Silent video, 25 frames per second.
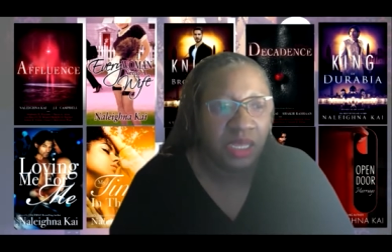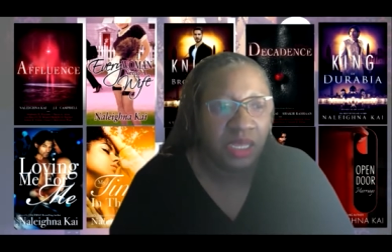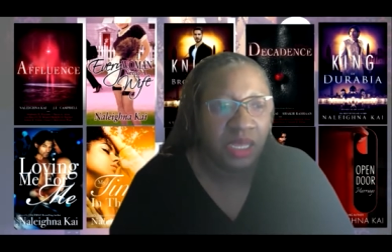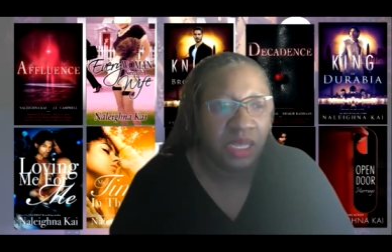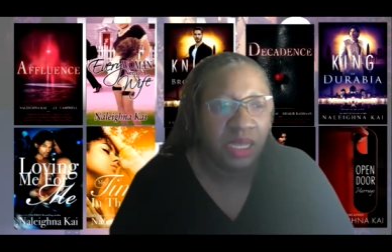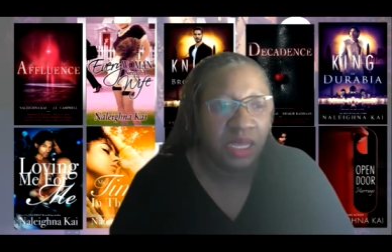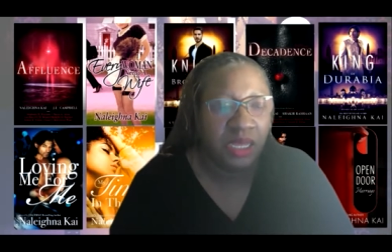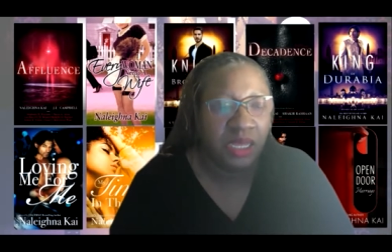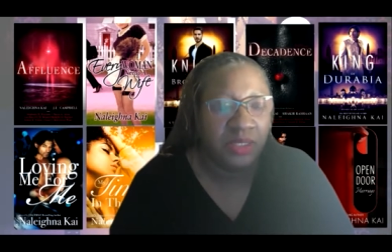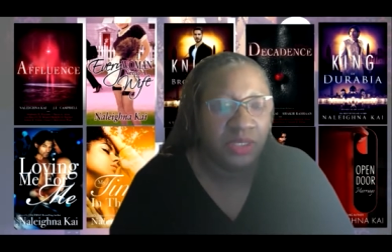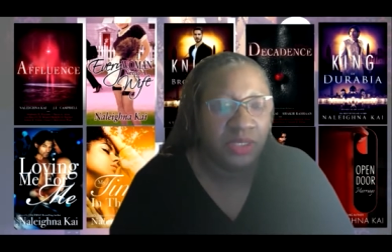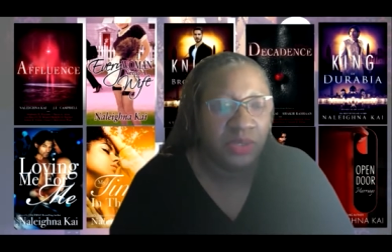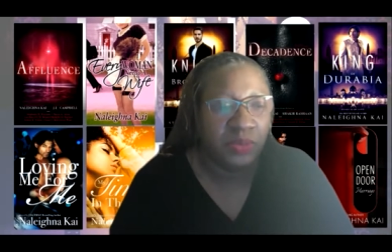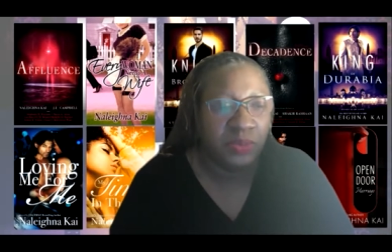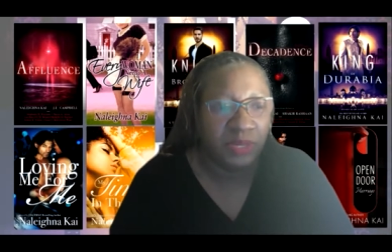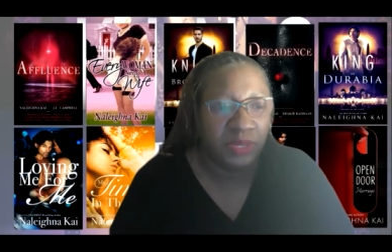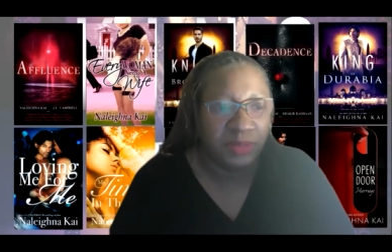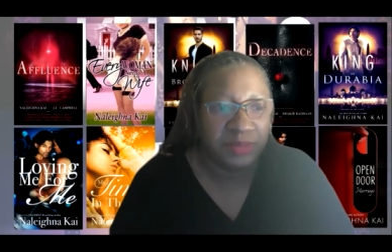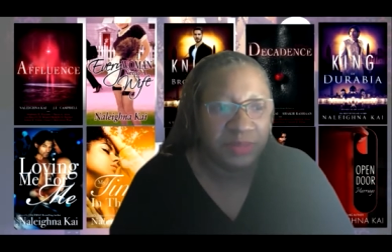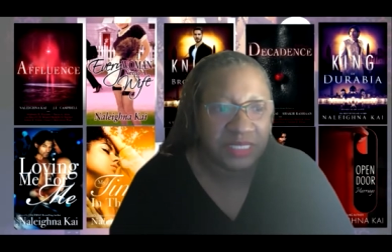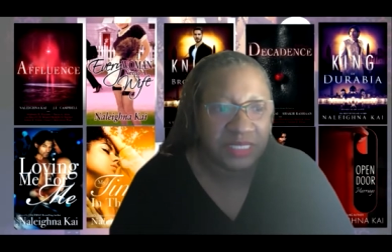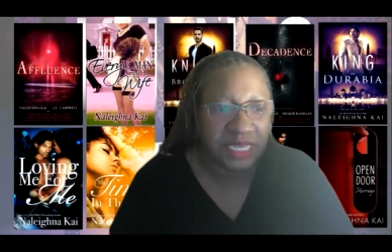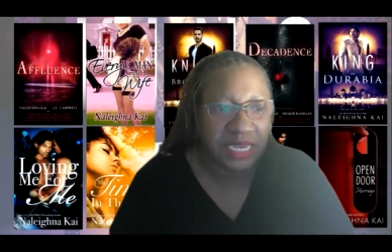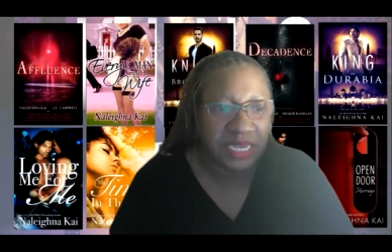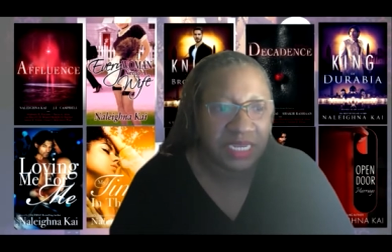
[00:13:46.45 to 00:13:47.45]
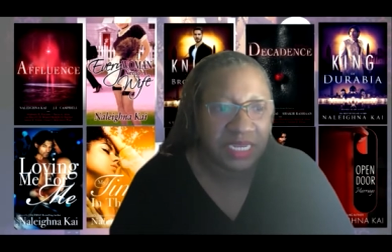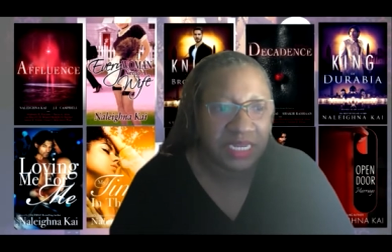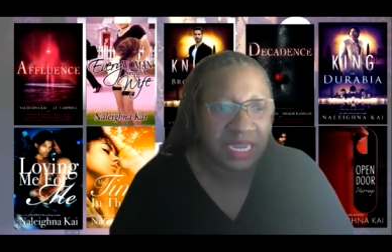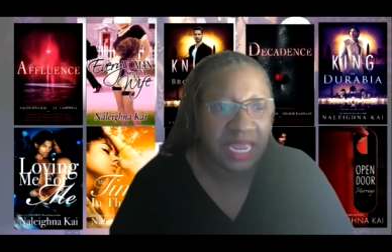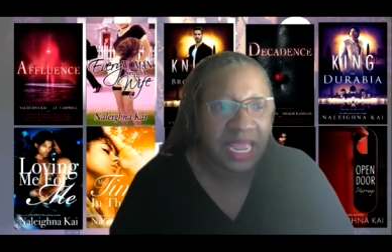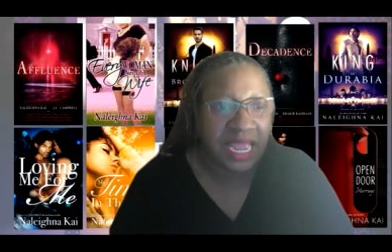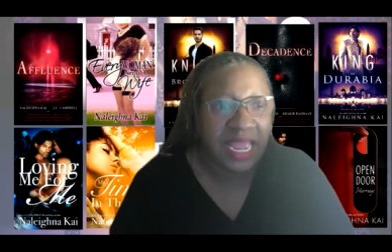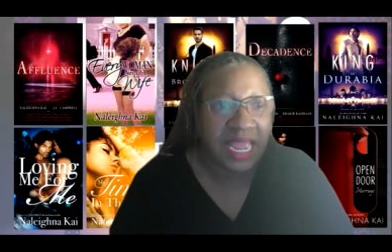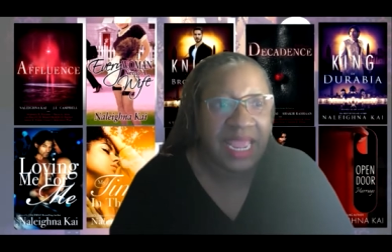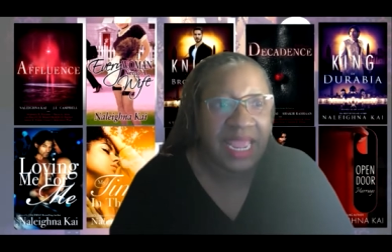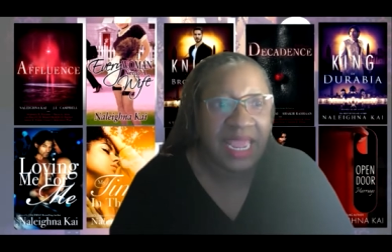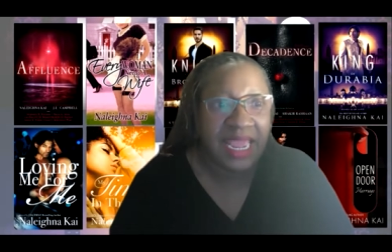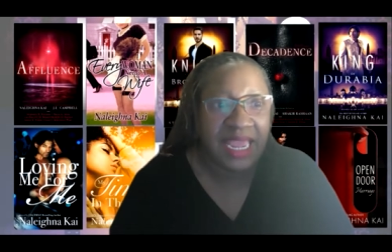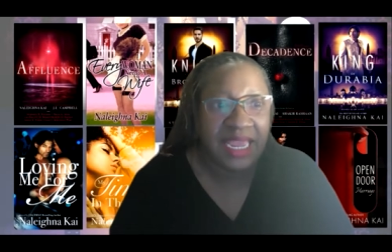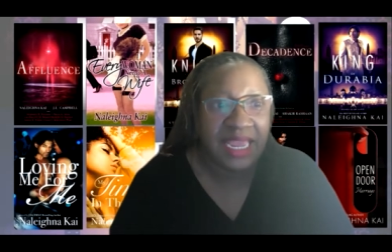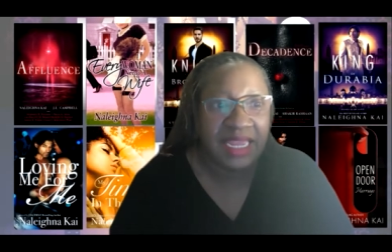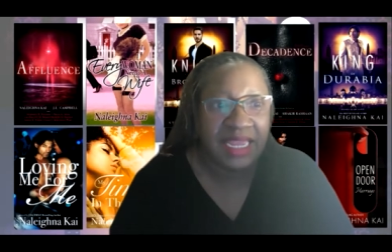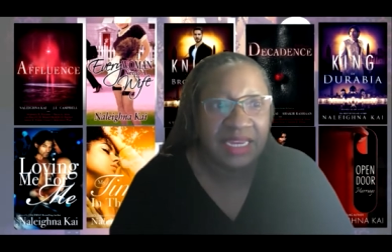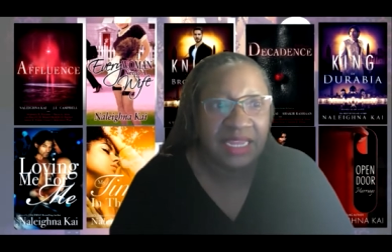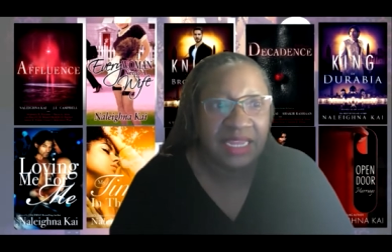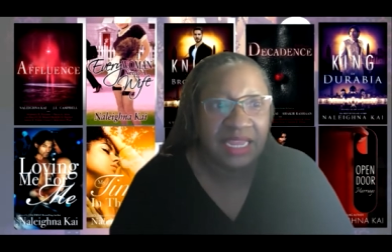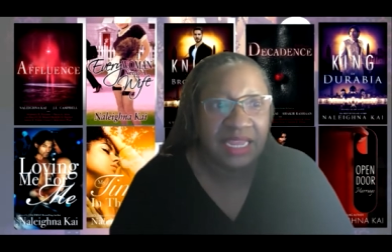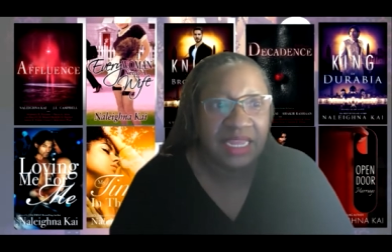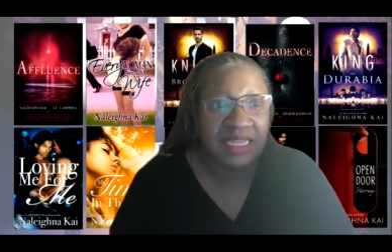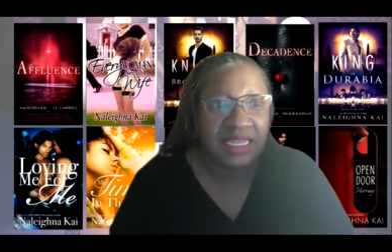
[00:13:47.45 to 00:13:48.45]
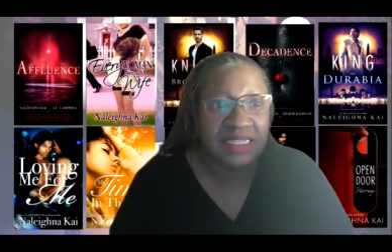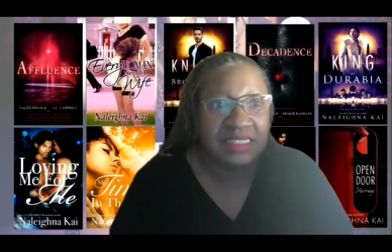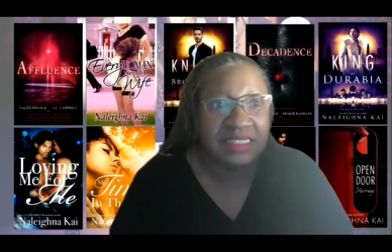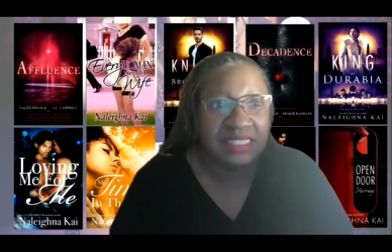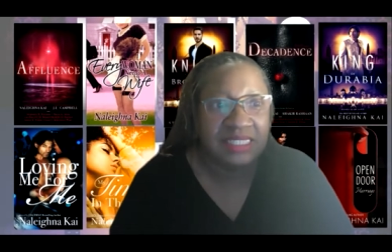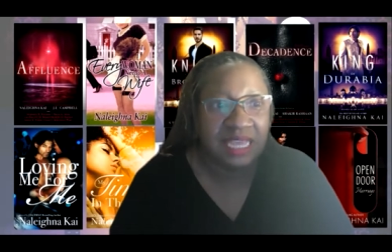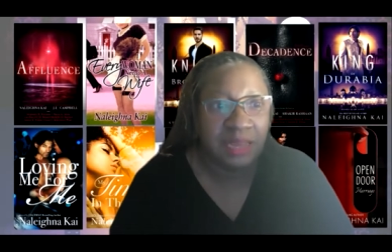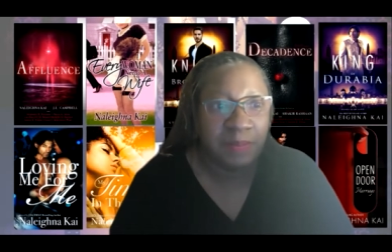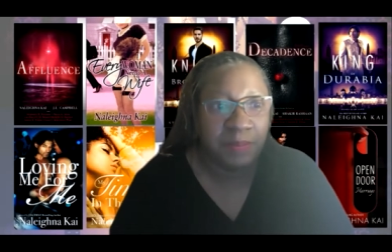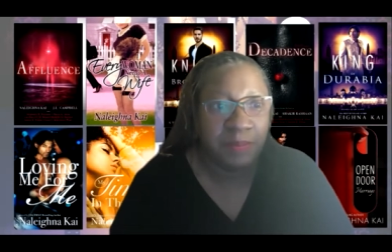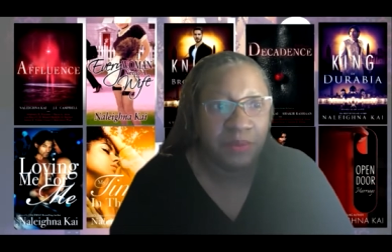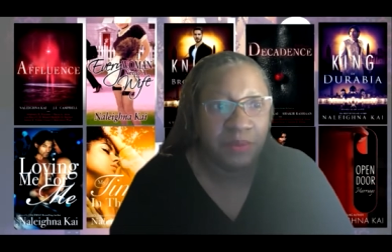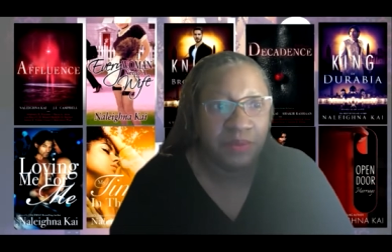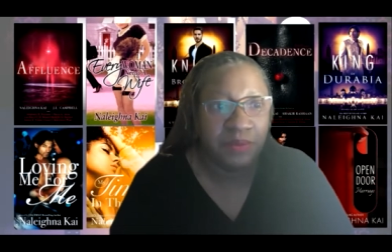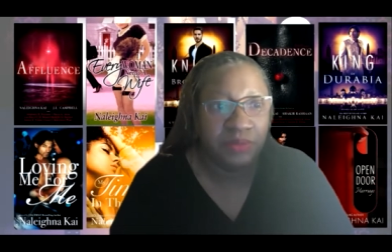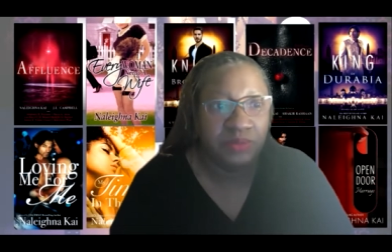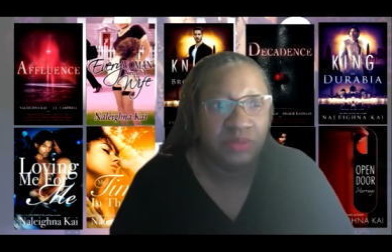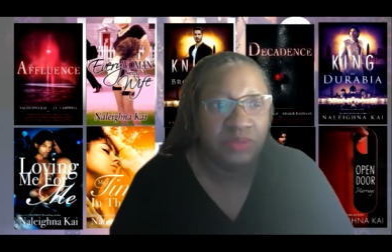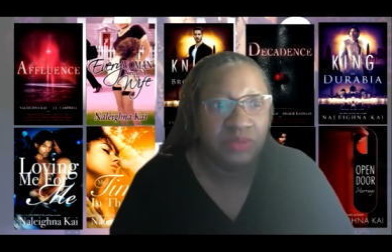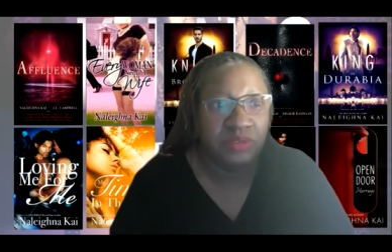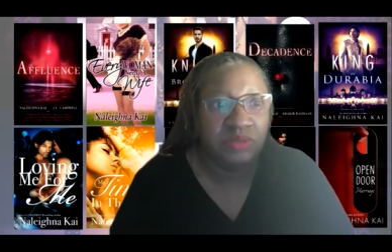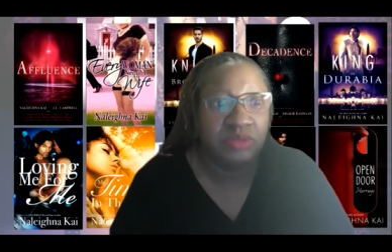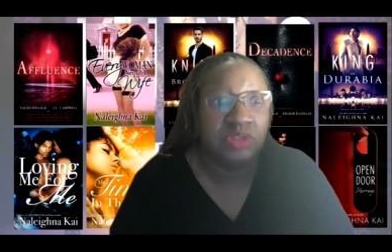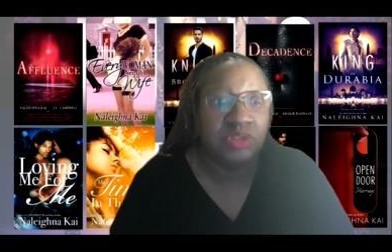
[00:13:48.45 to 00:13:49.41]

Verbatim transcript: uh, your website, and a sample,